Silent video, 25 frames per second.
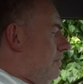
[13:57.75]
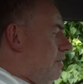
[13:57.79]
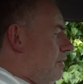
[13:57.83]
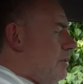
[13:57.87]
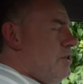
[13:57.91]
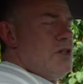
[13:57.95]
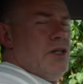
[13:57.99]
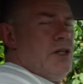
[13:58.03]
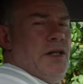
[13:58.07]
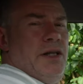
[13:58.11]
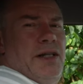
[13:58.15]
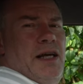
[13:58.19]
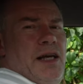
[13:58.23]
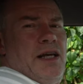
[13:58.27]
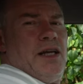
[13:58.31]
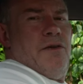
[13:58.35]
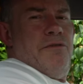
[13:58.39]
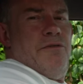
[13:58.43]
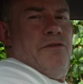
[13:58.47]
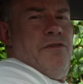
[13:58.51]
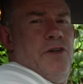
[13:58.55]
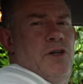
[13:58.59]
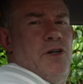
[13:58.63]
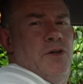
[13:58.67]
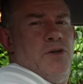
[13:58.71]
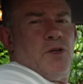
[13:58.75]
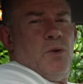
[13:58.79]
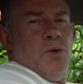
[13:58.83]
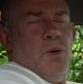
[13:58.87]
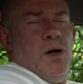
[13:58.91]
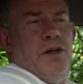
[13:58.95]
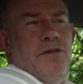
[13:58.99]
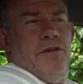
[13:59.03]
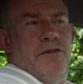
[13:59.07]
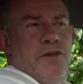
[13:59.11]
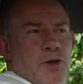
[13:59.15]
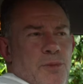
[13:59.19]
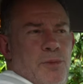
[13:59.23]
Usually they confuse
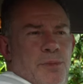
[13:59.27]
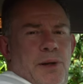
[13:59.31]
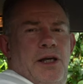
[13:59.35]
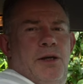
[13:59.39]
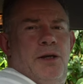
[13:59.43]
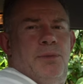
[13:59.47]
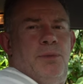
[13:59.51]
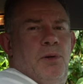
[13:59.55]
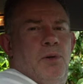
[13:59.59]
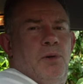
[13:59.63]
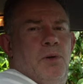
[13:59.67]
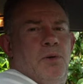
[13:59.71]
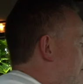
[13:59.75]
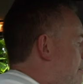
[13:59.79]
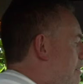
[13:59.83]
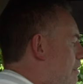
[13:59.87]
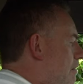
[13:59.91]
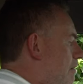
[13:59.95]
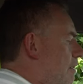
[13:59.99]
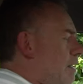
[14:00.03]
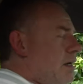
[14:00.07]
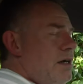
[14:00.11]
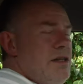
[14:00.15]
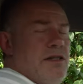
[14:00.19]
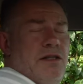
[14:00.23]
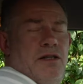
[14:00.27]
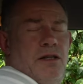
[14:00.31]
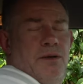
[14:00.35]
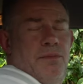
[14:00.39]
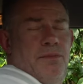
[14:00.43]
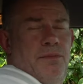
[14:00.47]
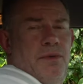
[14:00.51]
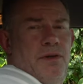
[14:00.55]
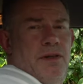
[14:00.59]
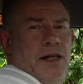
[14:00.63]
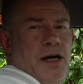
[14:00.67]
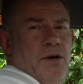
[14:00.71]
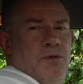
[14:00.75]
quite a few people. They're an
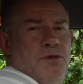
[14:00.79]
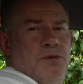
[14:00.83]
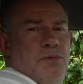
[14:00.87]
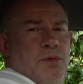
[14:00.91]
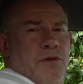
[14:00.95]
item that was